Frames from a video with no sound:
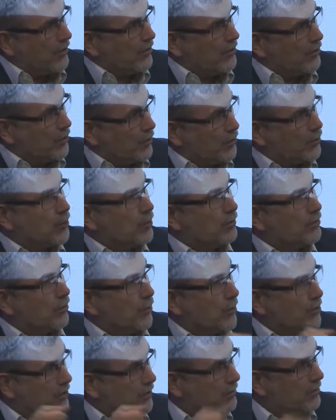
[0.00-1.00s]
not
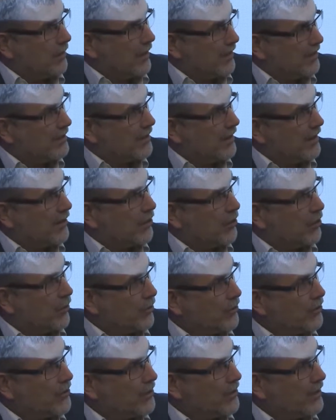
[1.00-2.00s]
supported by
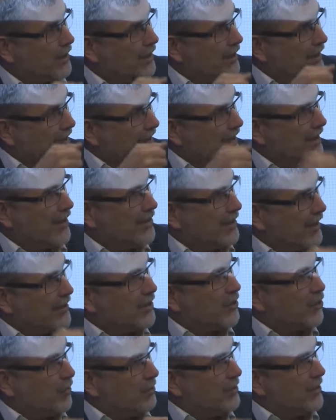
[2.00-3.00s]
stakeholders is
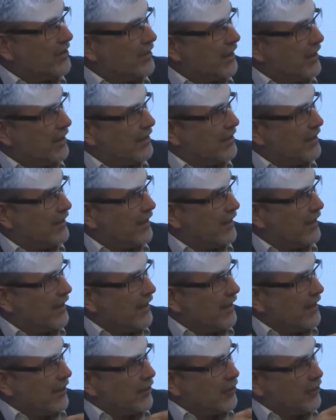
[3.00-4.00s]
extremely challenging.
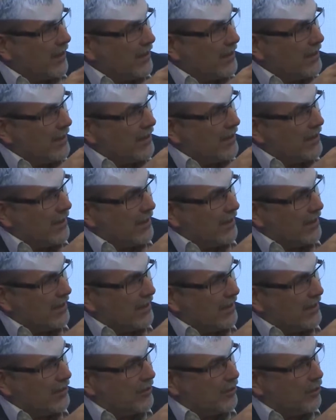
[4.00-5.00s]
So I think that
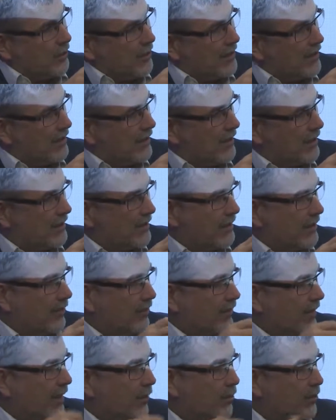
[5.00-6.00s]
it's really this,
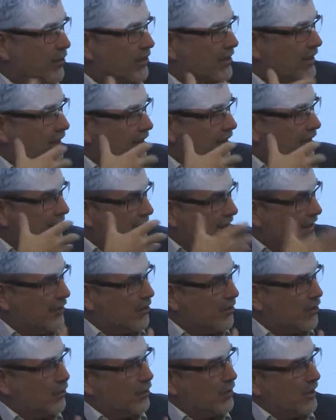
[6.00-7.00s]
I would say, is there
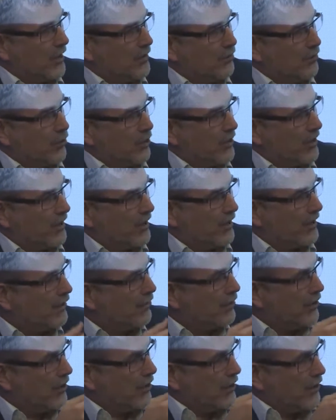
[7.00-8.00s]
the will at political
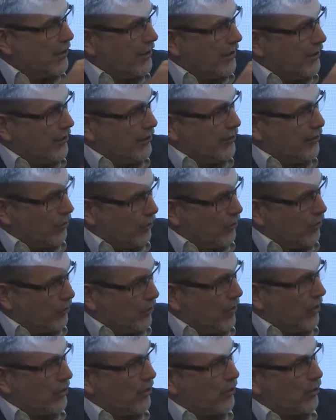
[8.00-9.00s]
level to
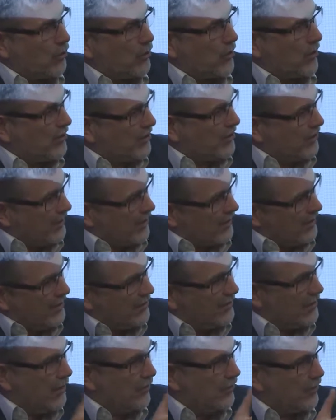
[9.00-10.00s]
work on quality in
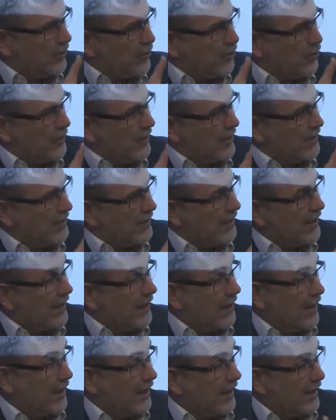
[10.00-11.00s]
these different ways?
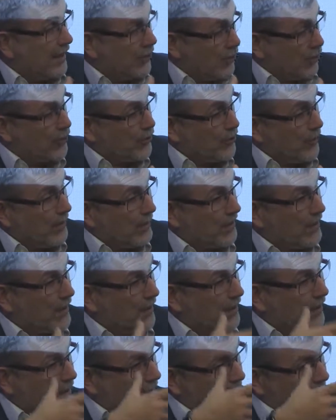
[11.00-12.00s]
And also I
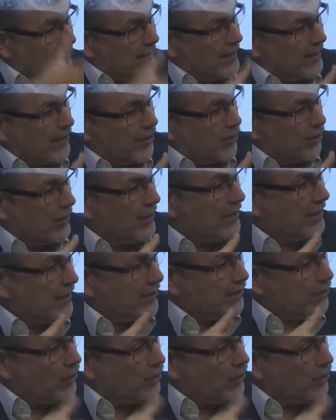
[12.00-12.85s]
think, is there a willingness to